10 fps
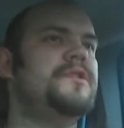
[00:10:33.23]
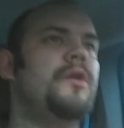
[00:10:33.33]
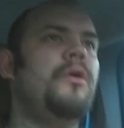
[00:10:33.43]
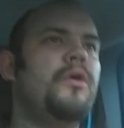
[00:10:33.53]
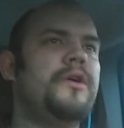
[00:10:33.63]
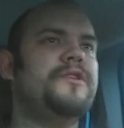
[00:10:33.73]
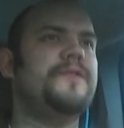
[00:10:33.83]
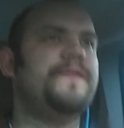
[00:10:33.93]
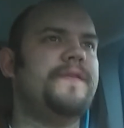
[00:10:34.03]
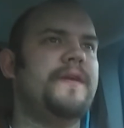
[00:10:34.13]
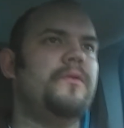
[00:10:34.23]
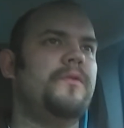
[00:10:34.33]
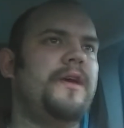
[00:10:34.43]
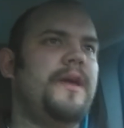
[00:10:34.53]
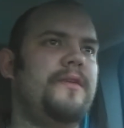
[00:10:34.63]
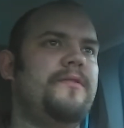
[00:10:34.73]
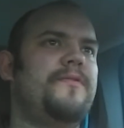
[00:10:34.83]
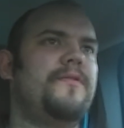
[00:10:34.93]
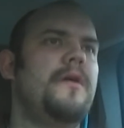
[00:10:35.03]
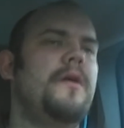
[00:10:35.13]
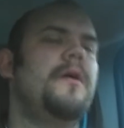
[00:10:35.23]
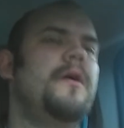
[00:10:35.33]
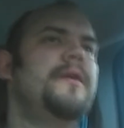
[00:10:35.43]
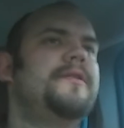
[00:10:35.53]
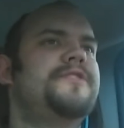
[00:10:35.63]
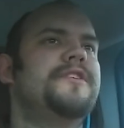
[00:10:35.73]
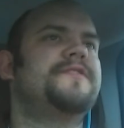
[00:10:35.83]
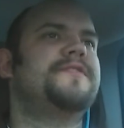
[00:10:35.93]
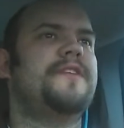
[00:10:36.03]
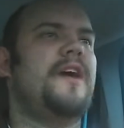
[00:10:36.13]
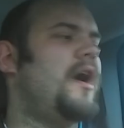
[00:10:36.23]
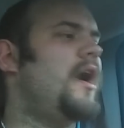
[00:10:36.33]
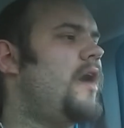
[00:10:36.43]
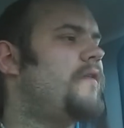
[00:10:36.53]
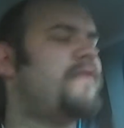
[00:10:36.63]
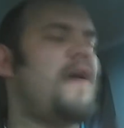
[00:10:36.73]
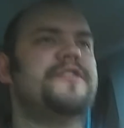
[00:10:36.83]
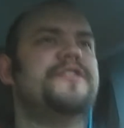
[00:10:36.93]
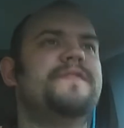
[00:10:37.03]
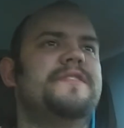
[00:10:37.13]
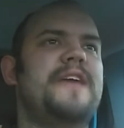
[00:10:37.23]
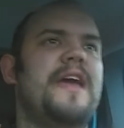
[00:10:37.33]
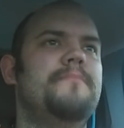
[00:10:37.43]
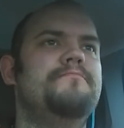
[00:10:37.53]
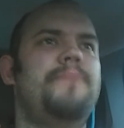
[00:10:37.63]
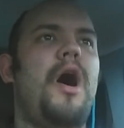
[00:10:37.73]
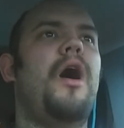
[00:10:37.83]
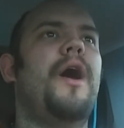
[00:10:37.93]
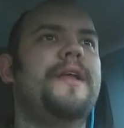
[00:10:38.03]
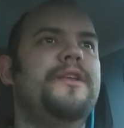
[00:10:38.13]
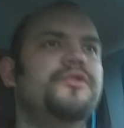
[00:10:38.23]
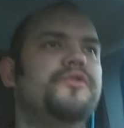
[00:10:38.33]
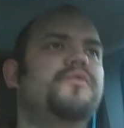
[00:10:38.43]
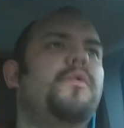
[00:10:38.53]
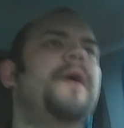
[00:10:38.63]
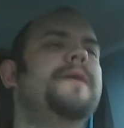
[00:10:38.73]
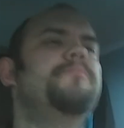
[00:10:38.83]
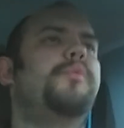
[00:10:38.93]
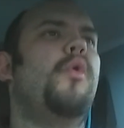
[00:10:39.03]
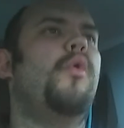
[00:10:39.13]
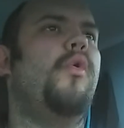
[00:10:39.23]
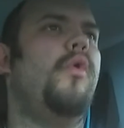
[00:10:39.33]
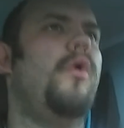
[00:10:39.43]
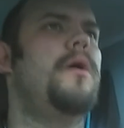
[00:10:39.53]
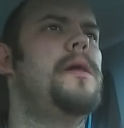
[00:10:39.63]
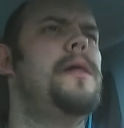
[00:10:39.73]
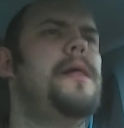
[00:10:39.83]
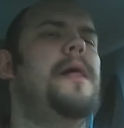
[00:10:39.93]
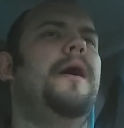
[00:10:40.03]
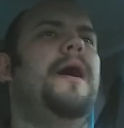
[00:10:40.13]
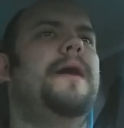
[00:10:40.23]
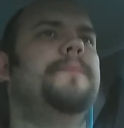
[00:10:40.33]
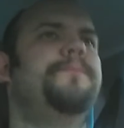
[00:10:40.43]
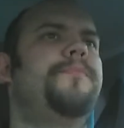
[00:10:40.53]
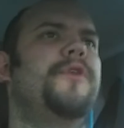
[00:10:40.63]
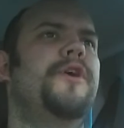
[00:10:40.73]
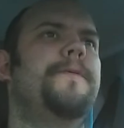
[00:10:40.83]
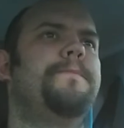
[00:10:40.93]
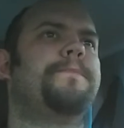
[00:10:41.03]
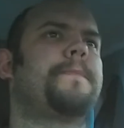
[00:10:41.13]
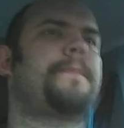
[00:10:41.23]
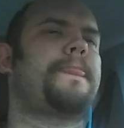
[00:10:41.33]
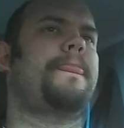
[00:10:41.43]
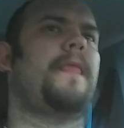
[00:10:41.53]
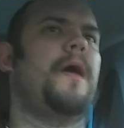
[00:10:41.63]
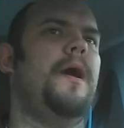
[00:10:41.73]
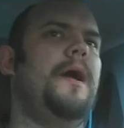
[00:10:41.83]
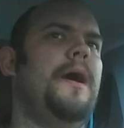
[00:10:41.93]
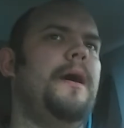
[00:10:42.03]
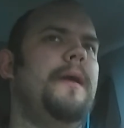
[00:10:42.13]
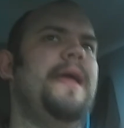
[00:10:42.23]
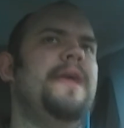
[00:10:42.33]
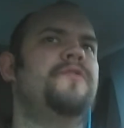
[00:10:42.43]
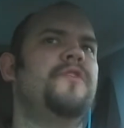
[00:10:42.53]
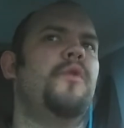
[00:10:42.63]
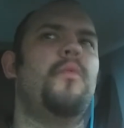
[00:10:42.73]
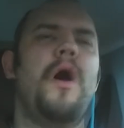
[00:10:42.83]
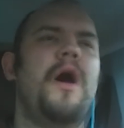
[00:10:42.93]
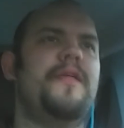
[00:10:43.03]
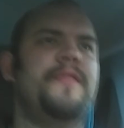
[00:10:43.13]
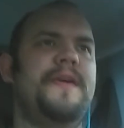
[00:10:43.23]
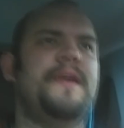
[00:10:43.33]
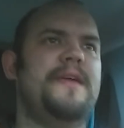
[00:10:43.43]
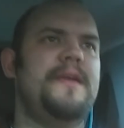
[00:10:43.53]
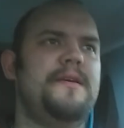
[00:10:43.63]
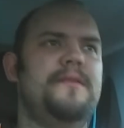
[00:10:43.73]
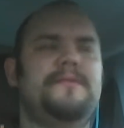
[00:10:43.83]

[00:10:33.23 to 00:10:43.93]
No longer do you feel that it's just a fraction of a second behind your swipe, or that it isn't a worthy